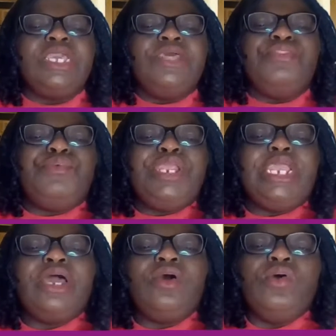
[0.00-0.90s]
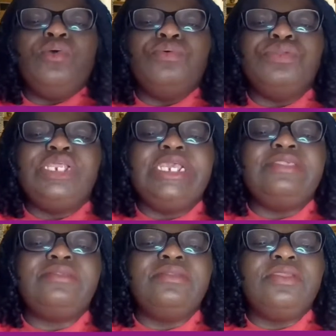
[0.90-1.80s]
A 3-year-old
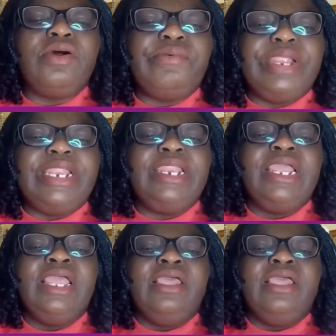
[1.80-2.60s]
is snoring.